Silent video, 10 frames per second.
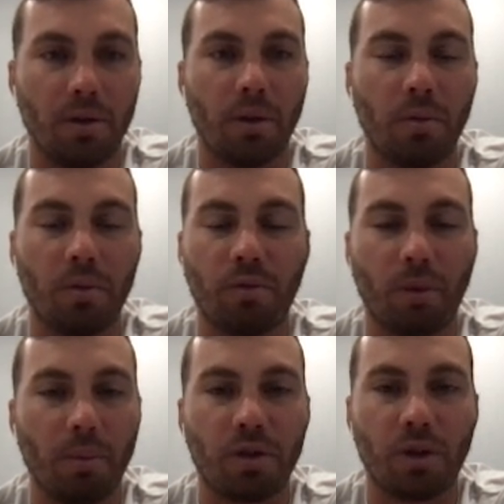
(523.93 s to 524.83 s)
you know,
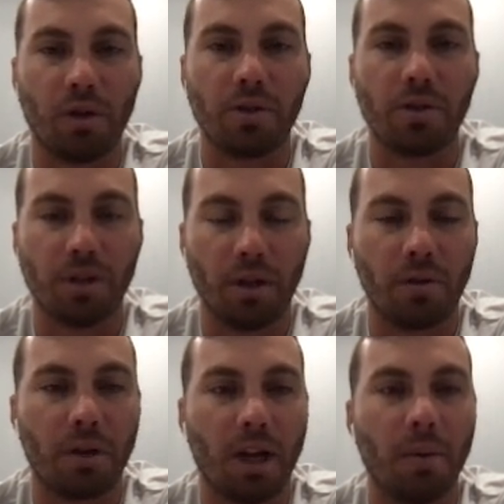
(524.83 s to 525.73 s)
from the Charleston
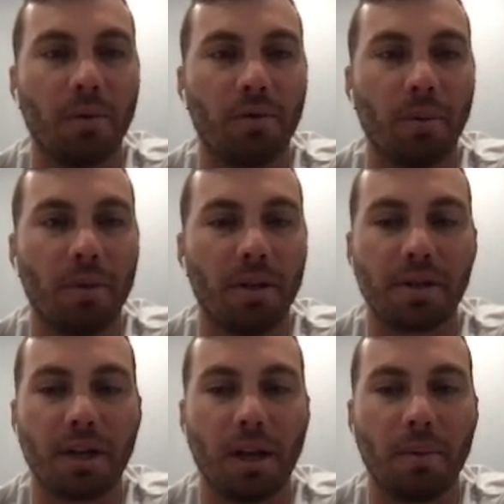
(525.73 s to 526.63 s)
Southern game and from
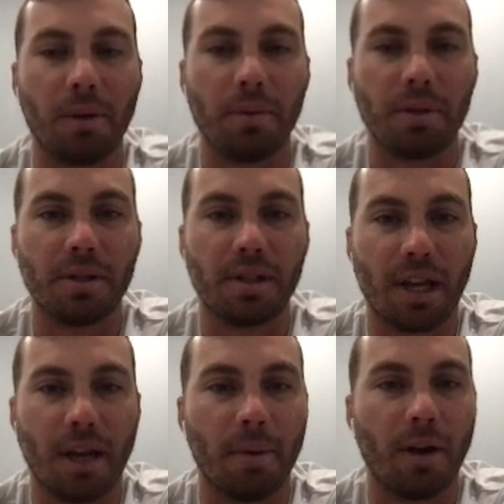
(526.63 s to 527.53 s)
this game, it was the
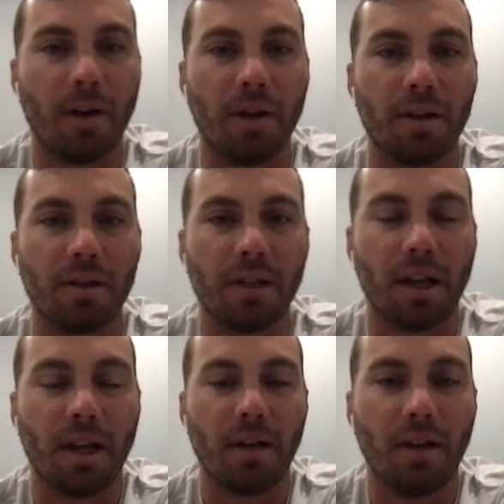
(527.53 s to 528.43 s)
same area.
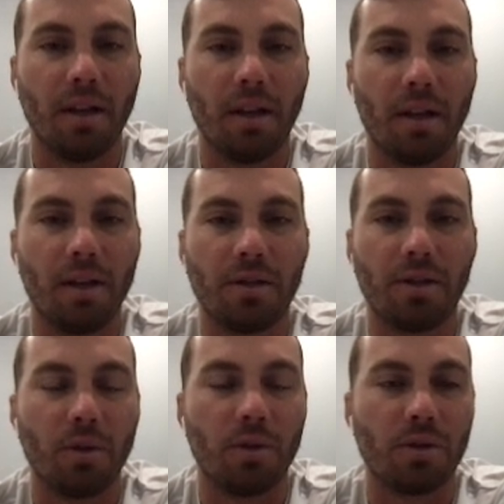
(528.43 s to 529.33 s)

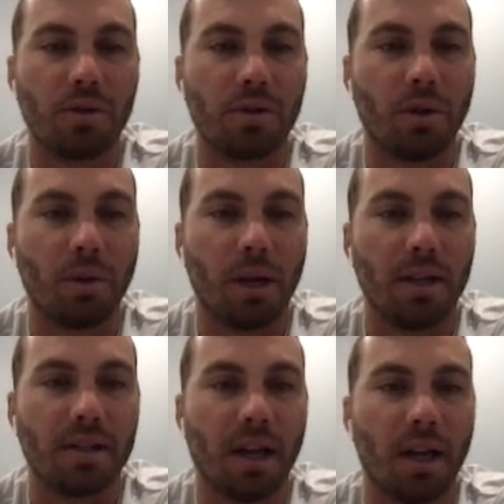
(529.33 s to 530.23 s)
It's those, you know,
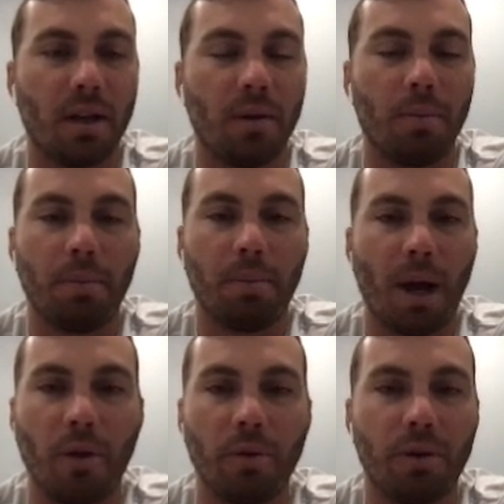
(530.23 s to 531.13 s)
inside
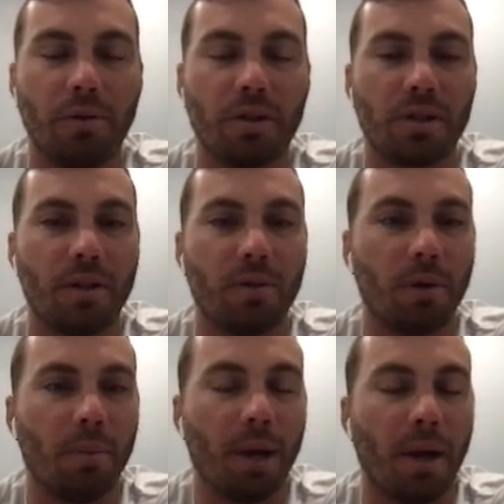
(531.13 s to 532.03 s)
boundary
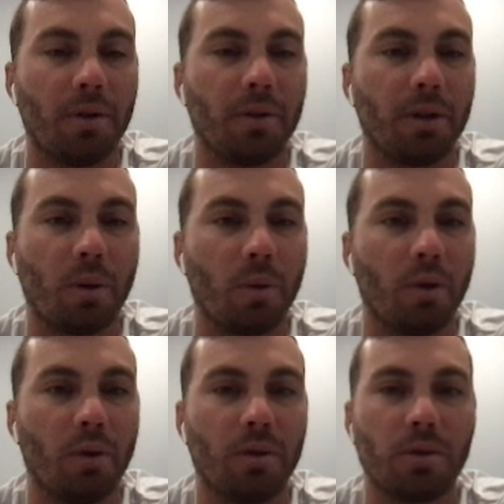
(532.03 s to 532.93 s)
receiver or boundary
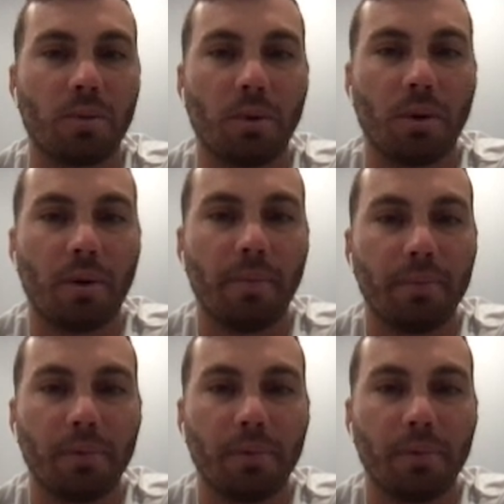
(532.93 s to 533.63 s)
corners or